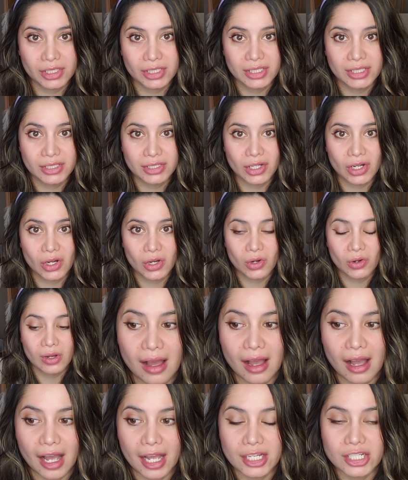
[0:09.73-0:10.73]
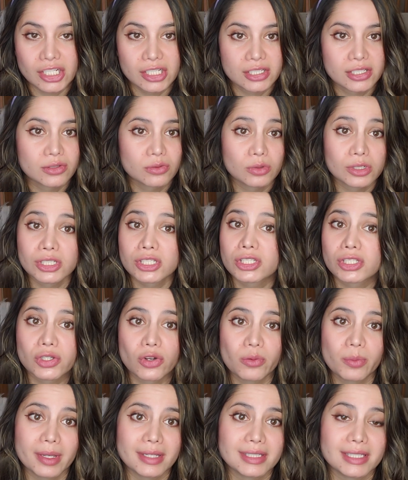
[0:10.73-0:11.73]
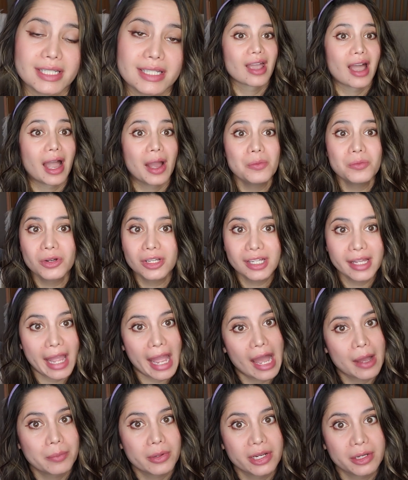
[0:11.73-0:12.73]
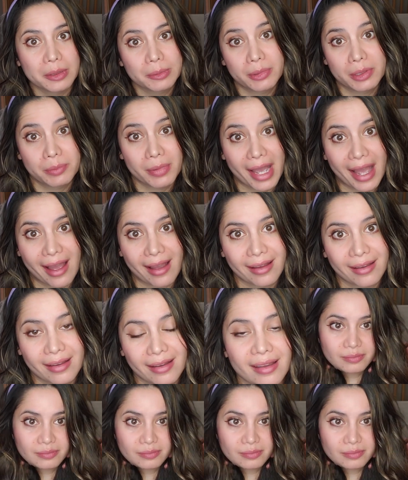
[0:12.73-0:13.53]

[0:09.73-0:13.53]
so I just was so busy. I'm really happy to be back.